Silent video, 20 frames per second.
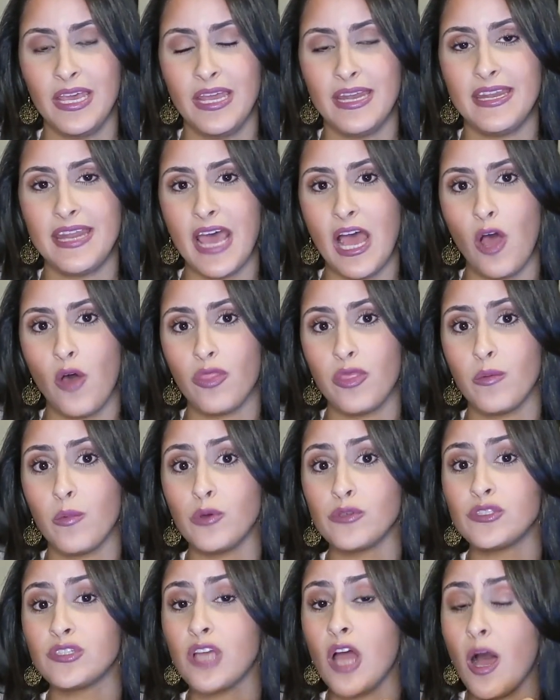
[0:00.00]
Now, the
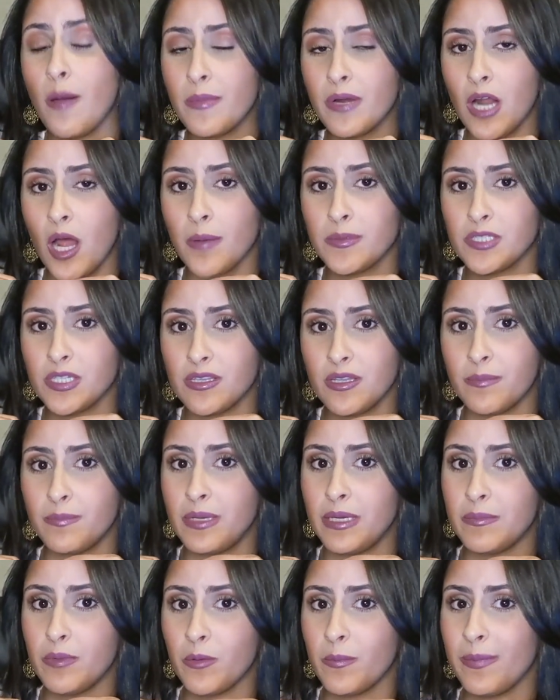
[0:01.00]
most common option that
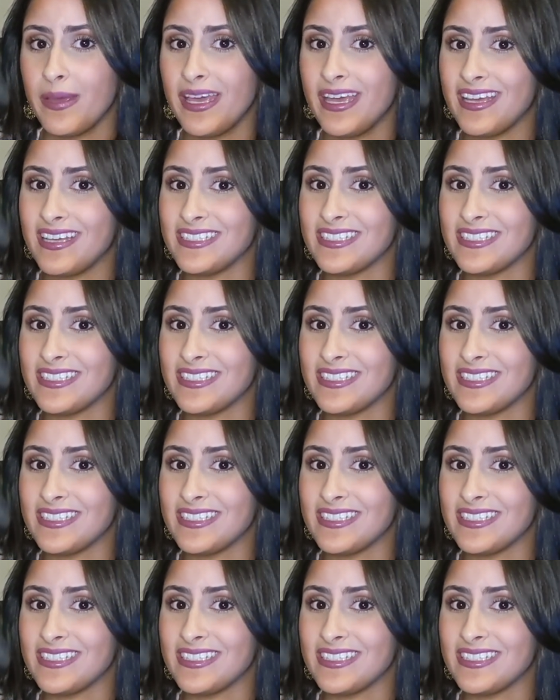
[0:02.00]
people pick